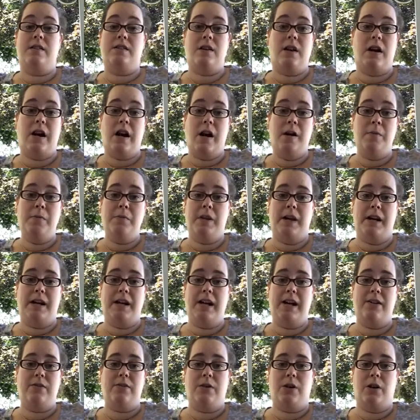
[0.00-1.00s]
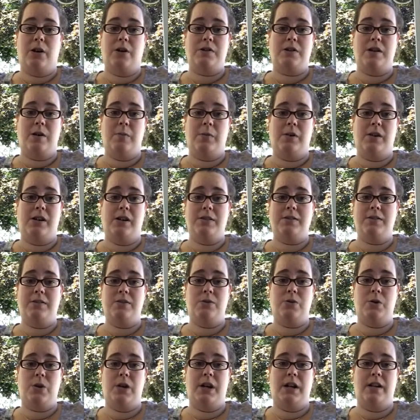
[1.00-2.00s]
Sorry, I'm like having a hard time
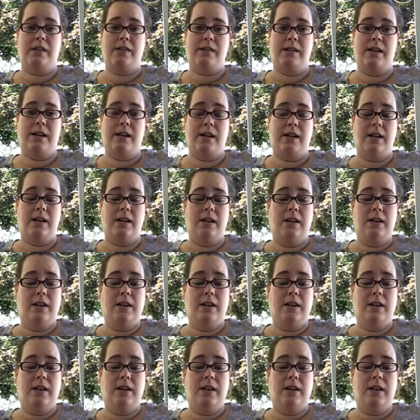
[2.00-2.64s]
concentrating today.